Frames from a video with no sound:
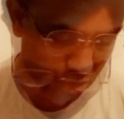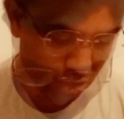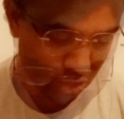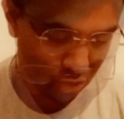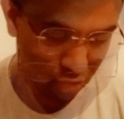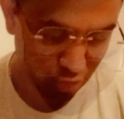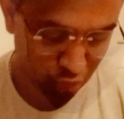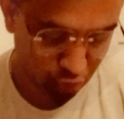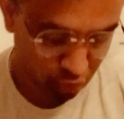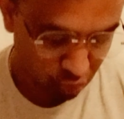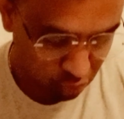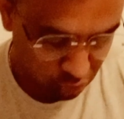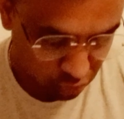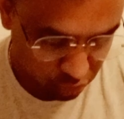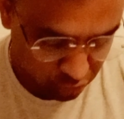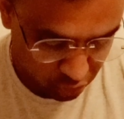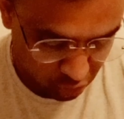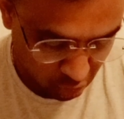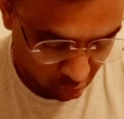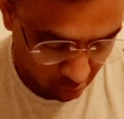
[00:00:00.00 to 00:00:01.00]
No
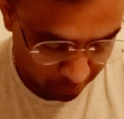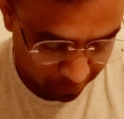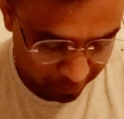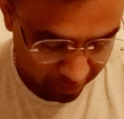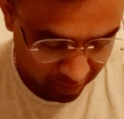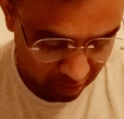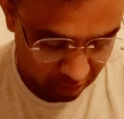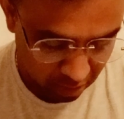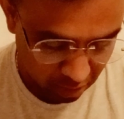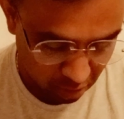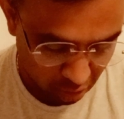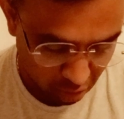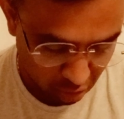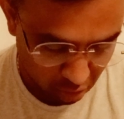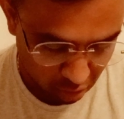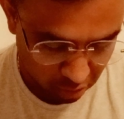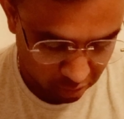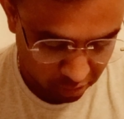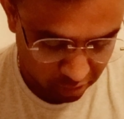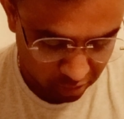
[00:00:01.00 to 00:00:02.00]
stopping
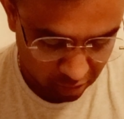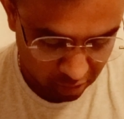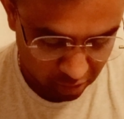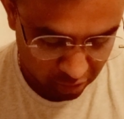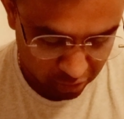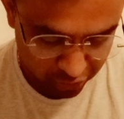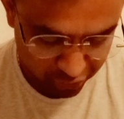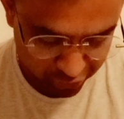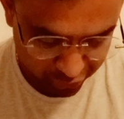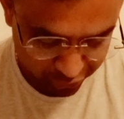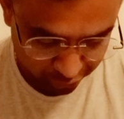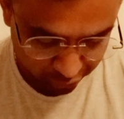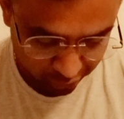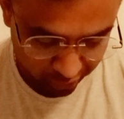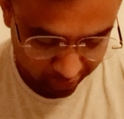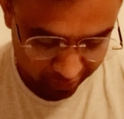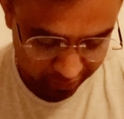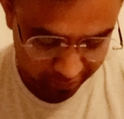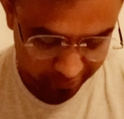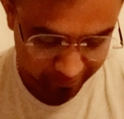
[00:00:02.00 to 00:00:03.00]
on
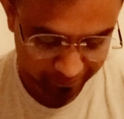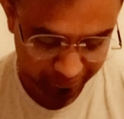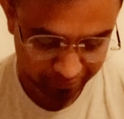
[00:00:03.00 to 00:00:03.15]
shoulder.